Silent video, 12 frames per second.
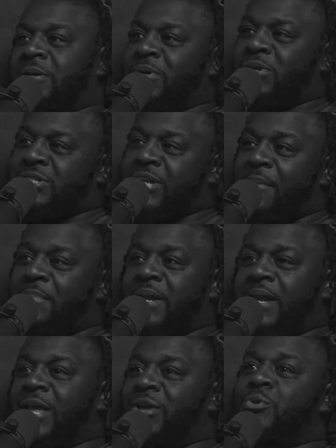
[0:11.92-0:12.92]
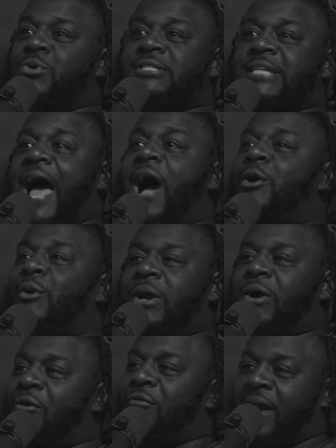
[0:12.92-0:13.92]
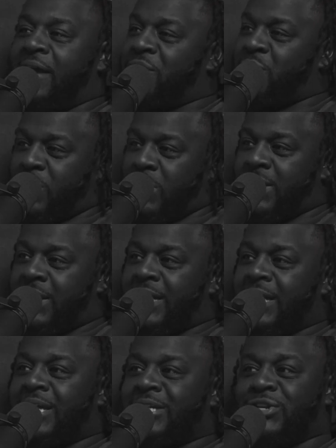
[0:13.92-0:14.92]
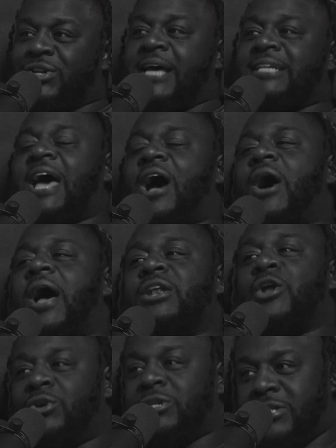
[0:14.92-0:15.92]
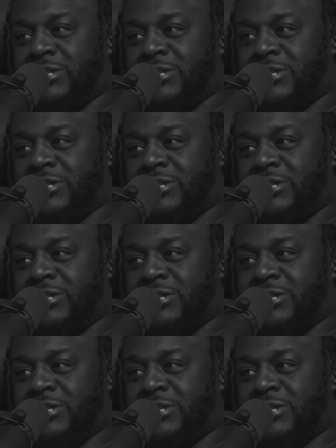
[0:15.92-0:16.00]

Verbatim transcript: there stopping, and you were towering over everyone. That's so that's how okay. I noticed